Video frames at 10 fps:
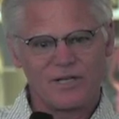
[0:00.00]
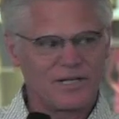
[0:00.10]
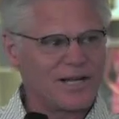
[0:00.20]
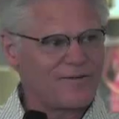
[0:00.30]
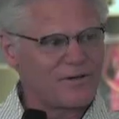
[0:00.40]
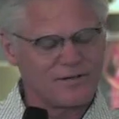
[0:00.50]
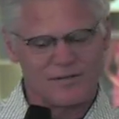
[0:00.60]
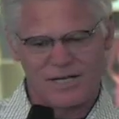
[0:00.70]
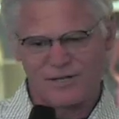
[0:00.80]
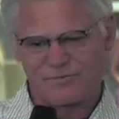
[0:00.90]
we did have a,
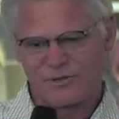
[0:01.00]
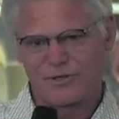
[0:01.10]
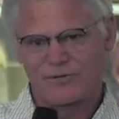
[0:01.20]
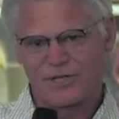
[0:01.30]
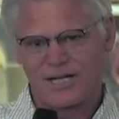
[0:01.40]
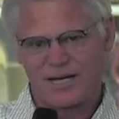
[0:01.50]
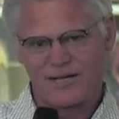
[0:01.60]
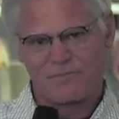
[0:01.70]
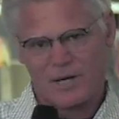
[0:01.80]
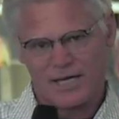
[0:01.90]
a delivery
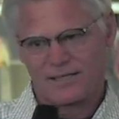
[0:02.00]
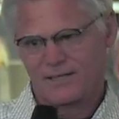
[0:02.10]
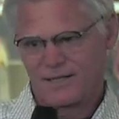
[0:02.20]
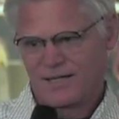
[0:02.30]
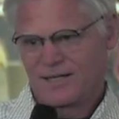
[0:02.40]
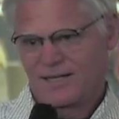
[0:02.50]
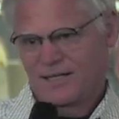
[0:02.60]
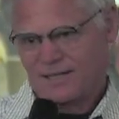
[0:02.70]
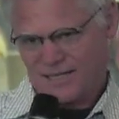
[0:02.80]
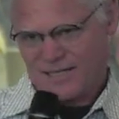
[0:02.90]
guy, but
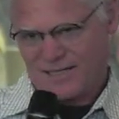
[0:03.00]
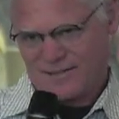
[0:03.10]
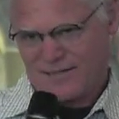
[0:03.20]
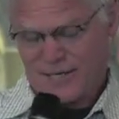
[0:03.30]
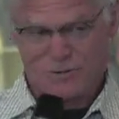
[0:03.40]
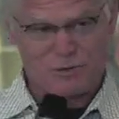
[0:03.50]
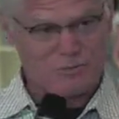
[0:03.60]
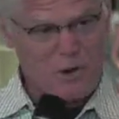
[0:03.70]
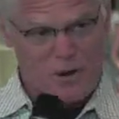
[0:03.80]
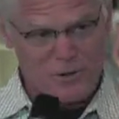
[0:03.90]
uh, he was
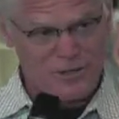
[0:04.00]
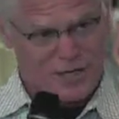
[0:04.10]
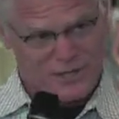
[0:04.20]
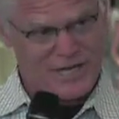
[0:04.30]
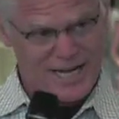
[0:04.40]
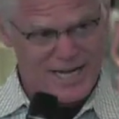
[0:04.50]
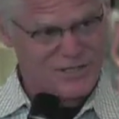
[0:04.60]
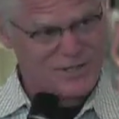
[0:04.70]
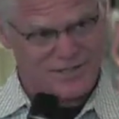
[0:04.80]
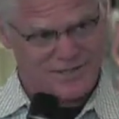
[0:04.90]
always on
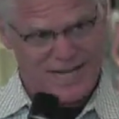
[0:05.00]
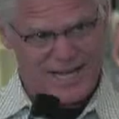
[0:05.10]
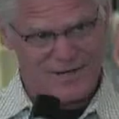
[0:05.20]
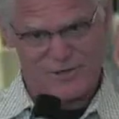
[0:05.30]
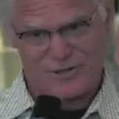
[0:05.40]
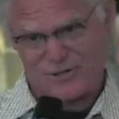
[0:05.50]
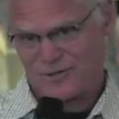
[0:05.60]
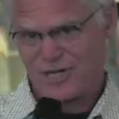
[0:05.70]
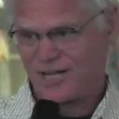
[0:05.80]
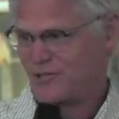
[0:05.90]
task and hated to
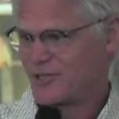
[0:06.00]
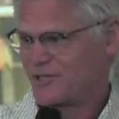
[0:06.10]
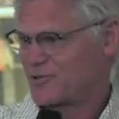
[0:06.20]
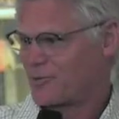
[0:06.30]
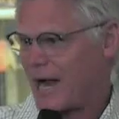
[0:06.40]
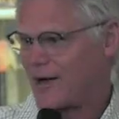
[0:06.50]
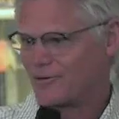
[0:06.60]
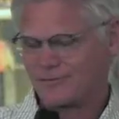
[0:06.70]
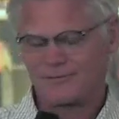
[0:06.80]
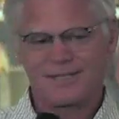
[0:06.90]
change his
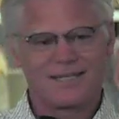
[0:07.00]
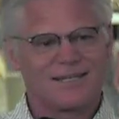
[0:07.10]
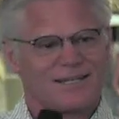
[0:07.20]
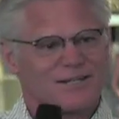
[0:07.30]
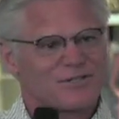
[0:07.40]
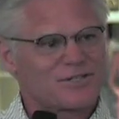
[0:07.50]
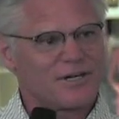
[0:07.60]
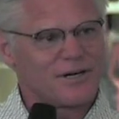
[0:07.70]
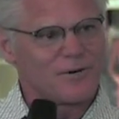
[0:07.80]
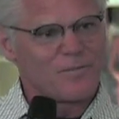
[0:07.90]
route.
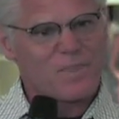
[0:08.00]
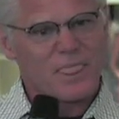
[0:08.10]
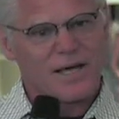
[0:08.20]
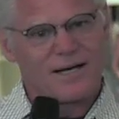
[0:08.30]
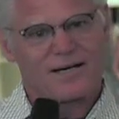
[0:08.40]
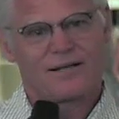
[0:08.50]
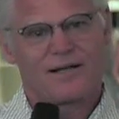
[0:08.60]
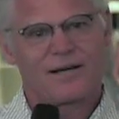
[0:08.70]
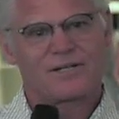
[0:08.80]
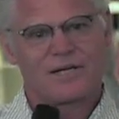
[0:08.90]
So uh, a
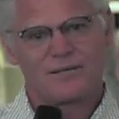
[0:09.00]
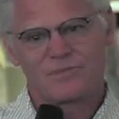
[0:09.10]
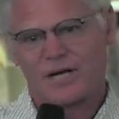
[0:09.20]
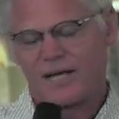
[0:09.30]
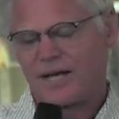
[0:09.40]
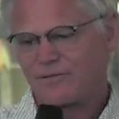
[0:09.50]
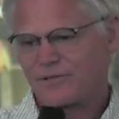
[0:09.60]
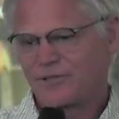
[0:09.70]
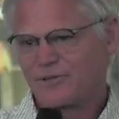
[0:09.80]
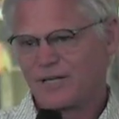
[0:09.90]
lot of times I'd have
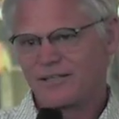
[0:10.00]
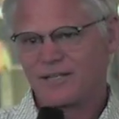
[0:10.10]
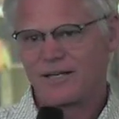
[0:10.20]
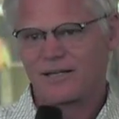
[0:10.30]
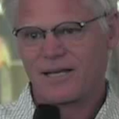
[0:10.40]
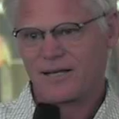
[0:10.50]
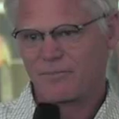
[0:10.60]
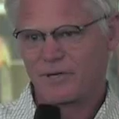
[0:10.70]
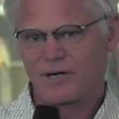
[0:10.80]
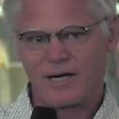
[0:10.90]
to uh, take a keg
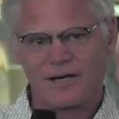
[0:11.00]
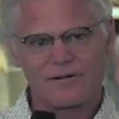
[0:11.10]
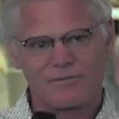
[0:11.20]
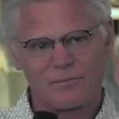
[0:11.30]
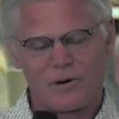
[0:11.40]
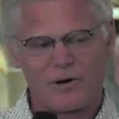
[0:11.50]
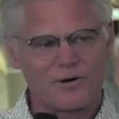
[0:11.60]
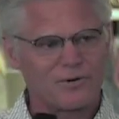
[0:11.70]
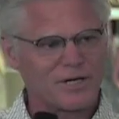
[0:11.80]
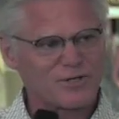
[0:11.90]
of beer out if a
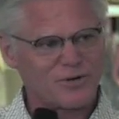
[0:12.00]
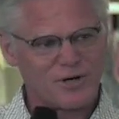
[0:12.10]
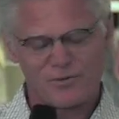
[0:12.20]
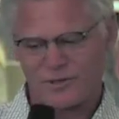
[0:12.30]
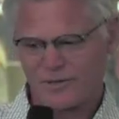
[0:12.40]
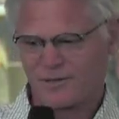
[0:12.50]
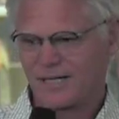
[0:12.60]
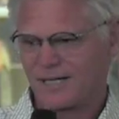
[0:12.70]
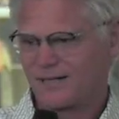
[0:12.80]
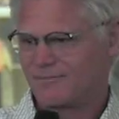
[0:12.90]
bar or restaurant would
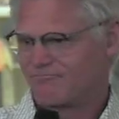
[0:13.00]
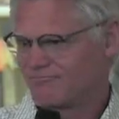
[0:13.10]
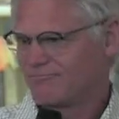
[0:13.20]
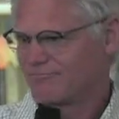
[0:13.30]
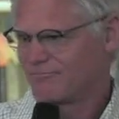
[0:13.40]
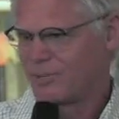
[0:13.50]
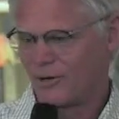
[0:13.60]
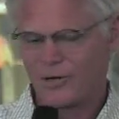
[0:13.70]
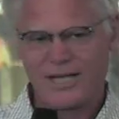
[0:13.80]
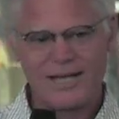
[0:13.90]
uh,
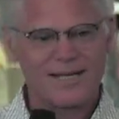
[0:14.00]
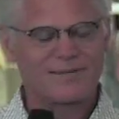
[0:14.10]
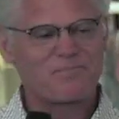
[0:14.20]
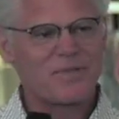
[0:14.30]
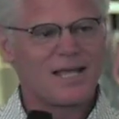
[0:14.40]
blow a keg.